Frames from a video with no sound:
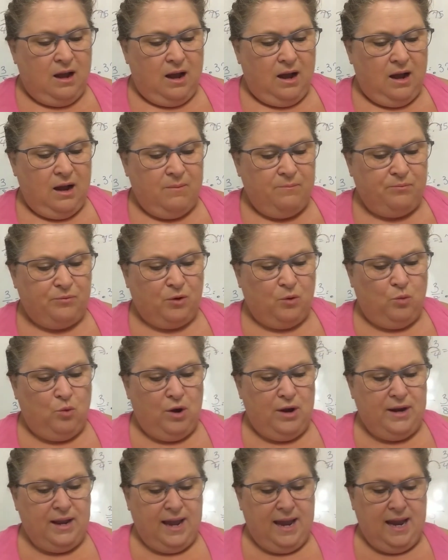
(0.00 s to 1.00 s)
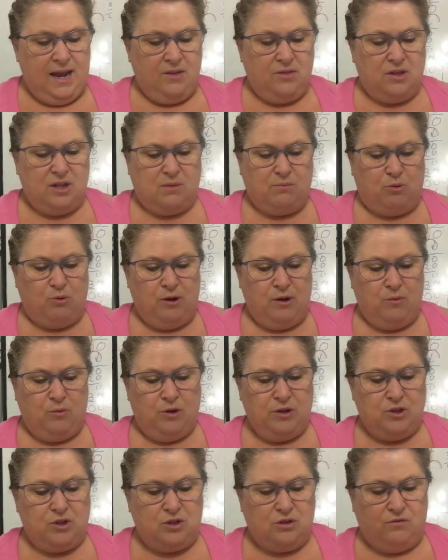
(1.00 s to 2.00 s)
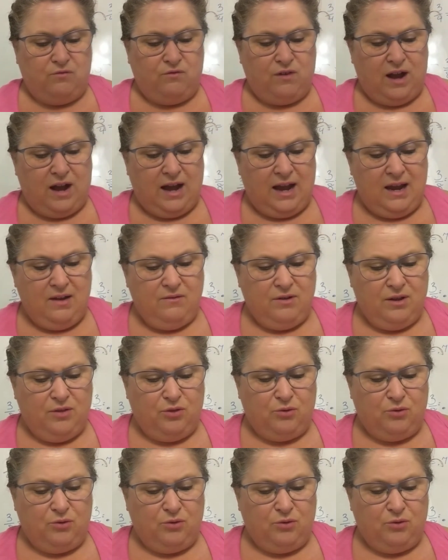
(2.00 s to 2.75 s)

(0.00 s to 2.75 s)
1/8 is 0.125,